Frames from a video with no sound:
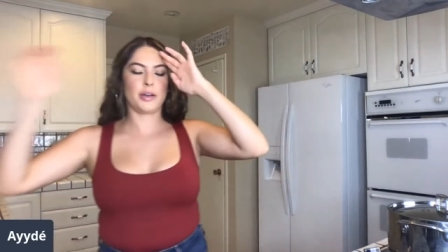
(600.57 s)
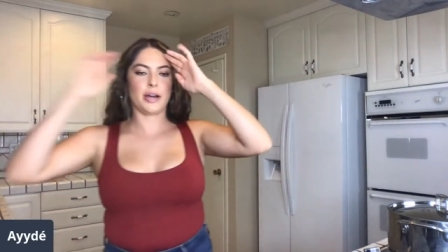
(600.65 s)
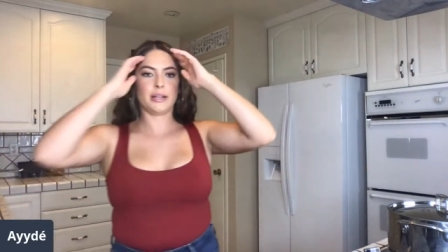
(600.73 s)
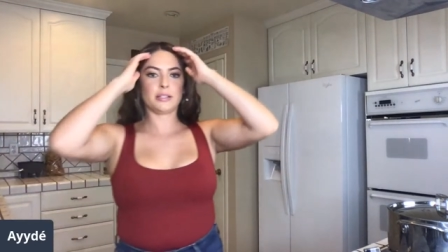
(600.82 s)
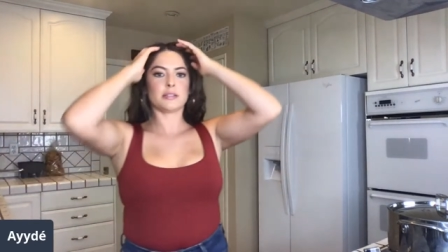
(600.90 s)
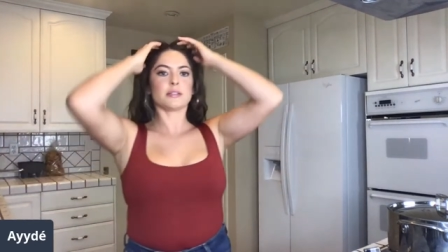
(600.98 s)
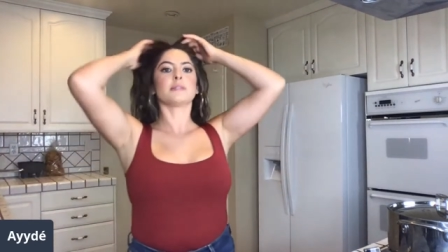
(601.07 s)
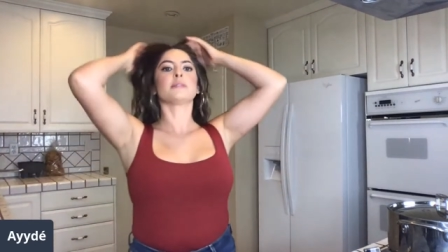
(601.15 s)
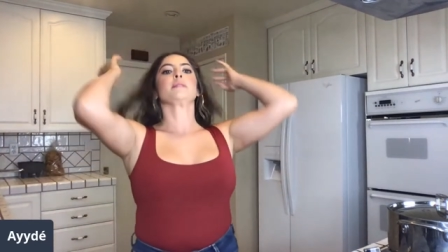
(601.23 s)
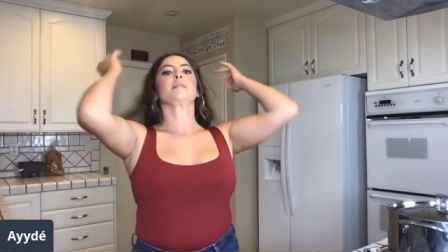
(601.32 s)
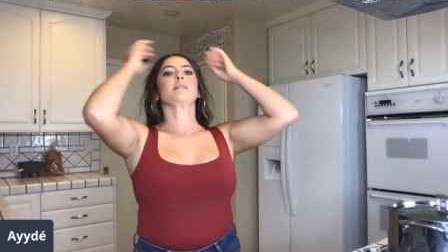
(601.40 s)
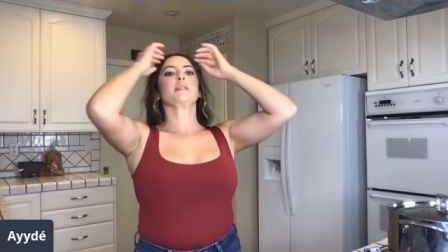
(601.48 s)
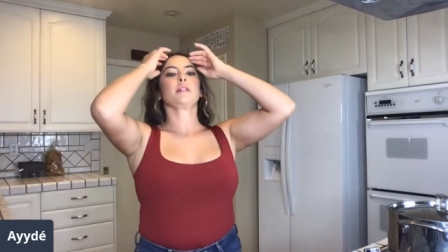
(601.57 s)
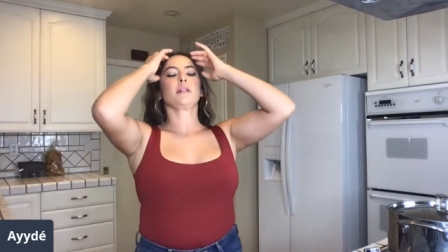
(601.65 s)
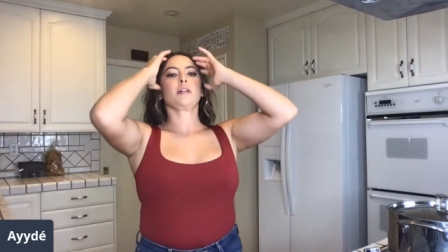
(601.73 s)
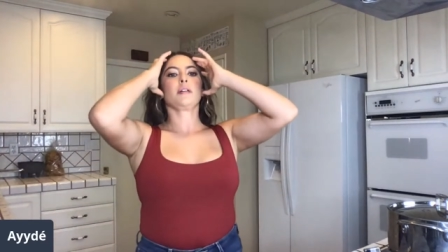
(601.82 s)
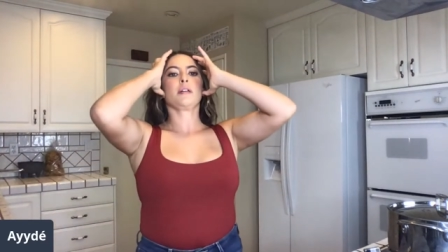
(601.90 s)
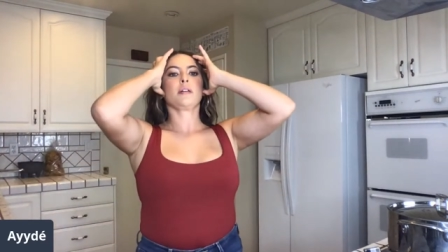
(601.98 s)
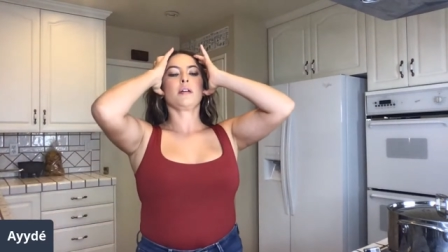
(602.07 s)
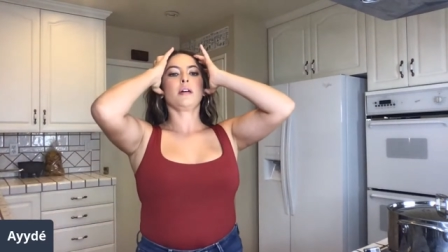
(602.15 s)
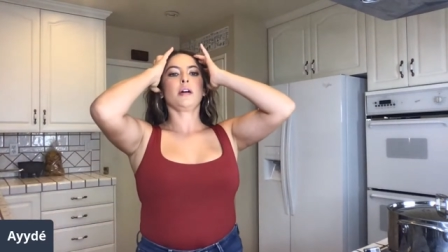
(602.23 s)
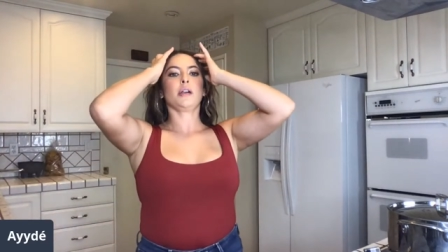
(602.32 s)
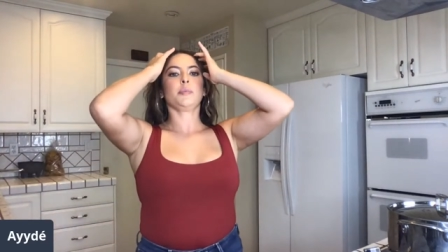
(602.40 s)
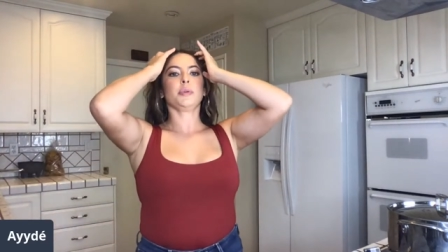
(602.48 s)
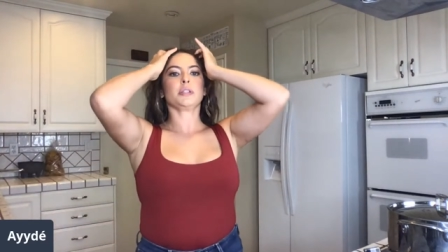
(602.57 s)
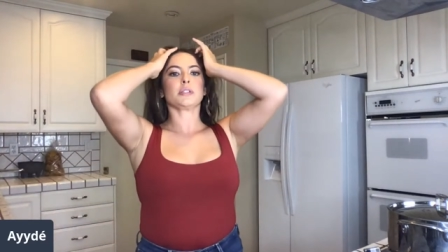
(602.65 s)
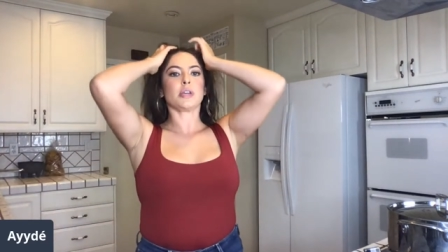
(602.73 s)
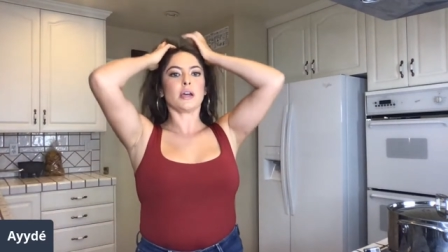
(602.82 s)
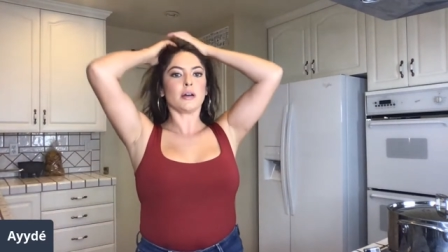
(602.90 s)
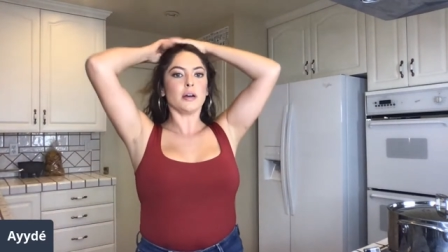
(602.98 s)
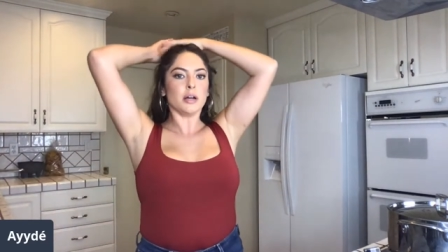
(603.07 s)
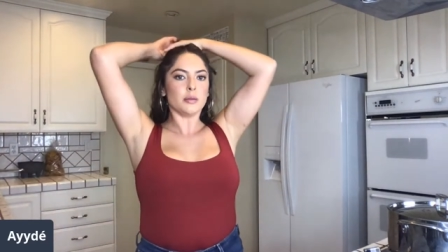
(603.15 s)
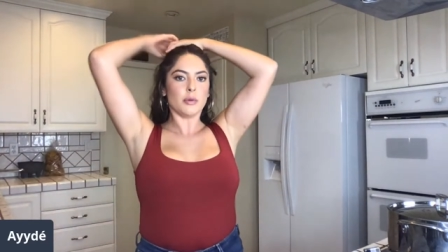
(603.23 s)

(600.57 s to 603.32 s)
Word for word: you guys. I gotta put this hair